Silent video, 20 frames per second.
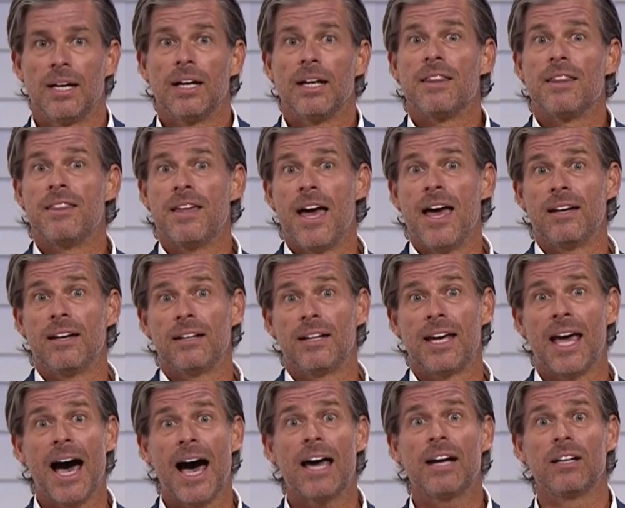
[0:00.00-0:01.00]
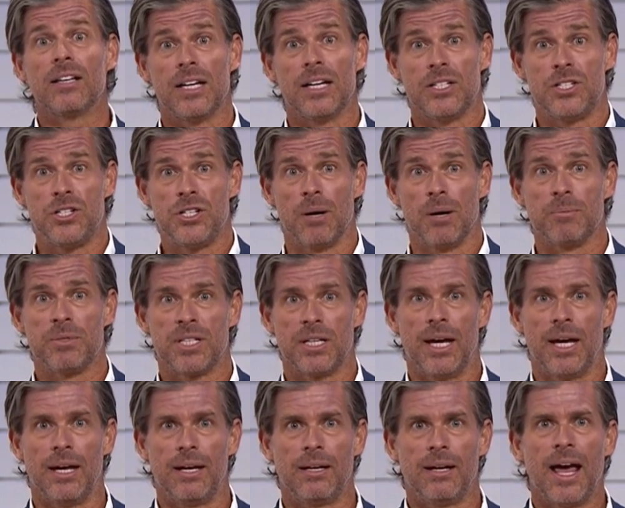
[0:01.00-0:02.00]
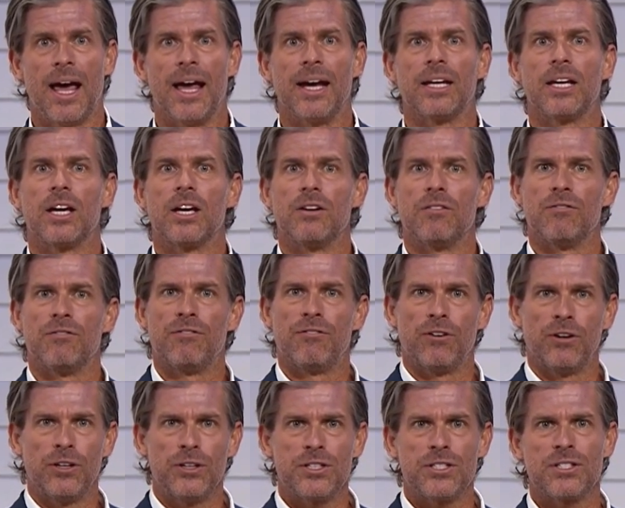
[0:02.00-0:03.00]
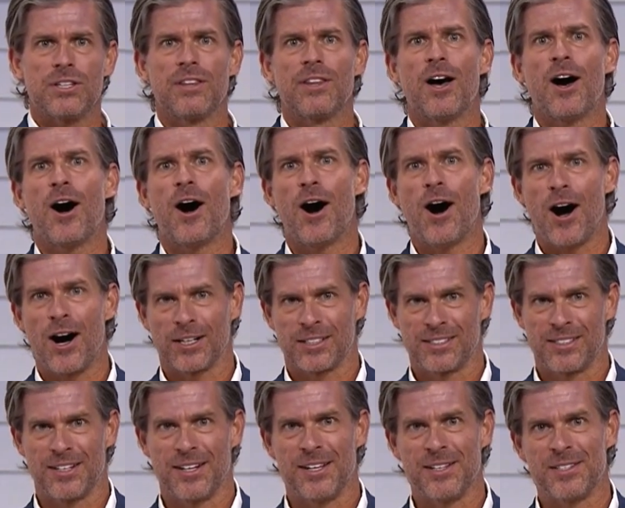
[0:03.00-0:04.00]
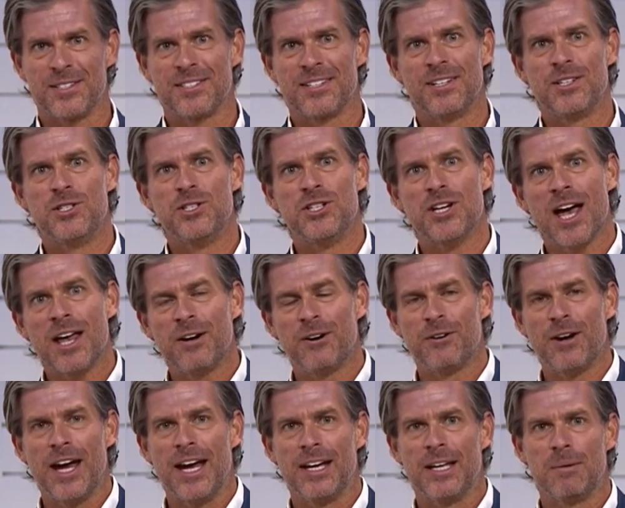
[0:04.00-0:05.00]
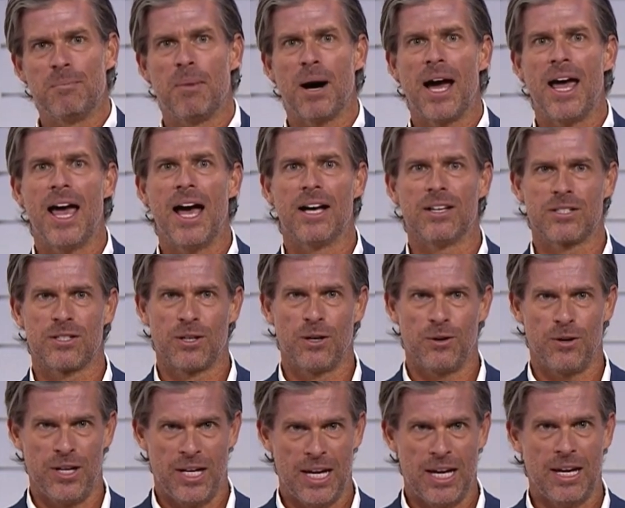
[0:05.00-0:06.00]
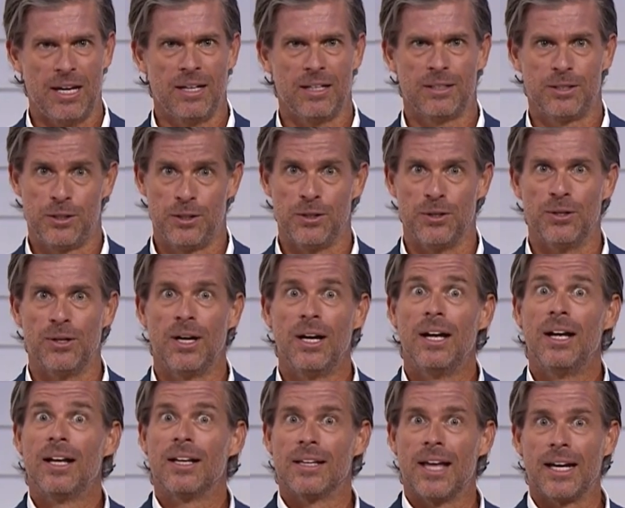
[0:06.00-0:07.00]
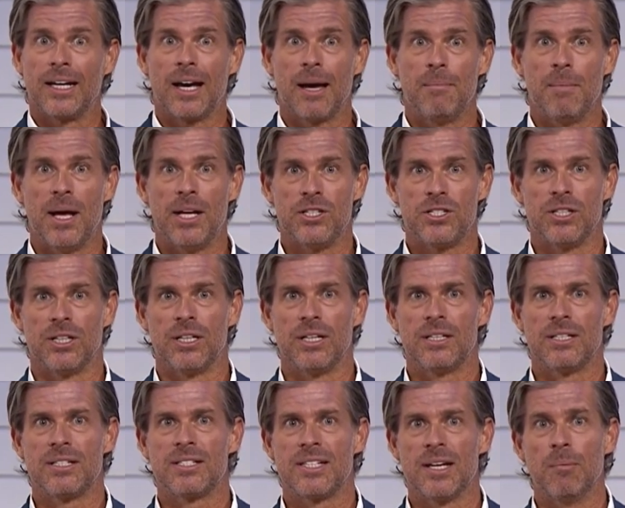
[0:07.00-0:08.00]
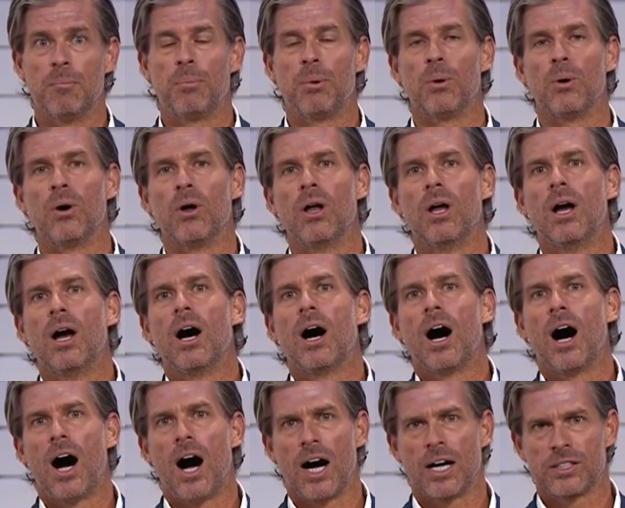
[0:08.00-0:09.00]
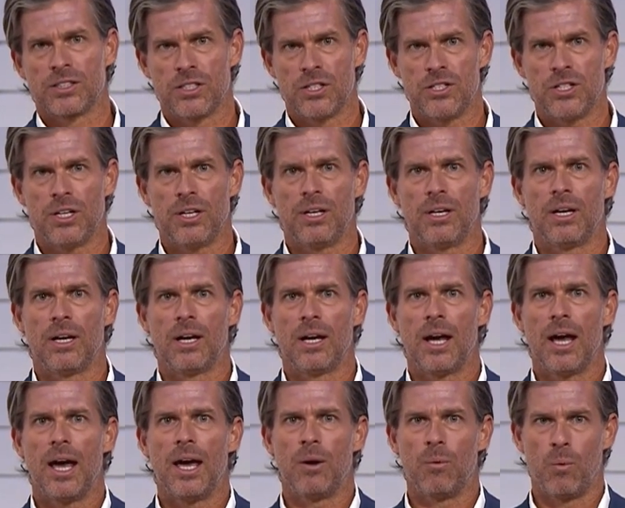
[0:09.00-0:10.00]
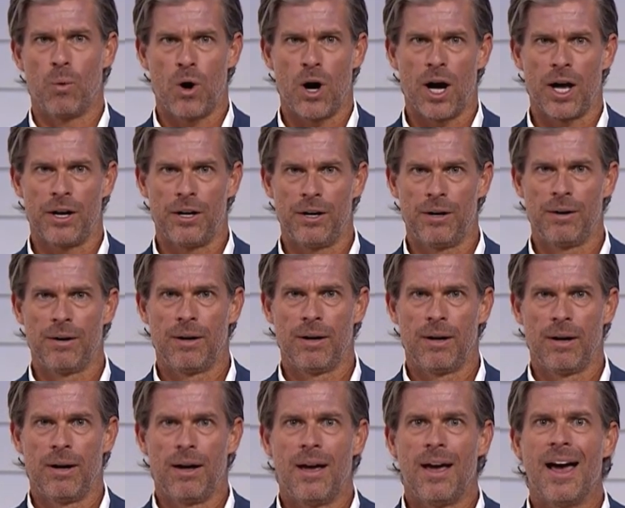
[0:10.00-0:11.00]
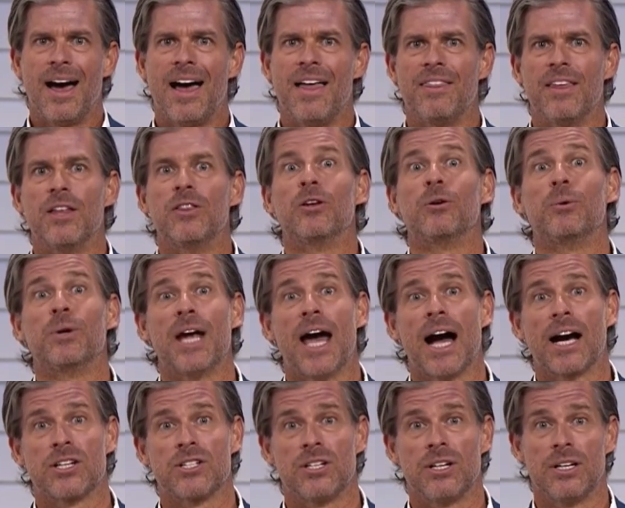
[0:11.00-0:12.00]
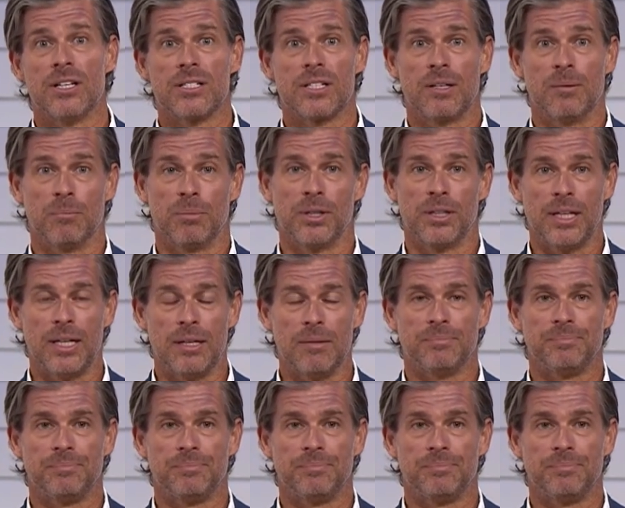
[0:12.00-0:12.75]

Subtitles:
Then catalase jumps in and converts the oxidants generated by SOD to, like I mentioned, simple oxygen and water, and then the reaction is complete.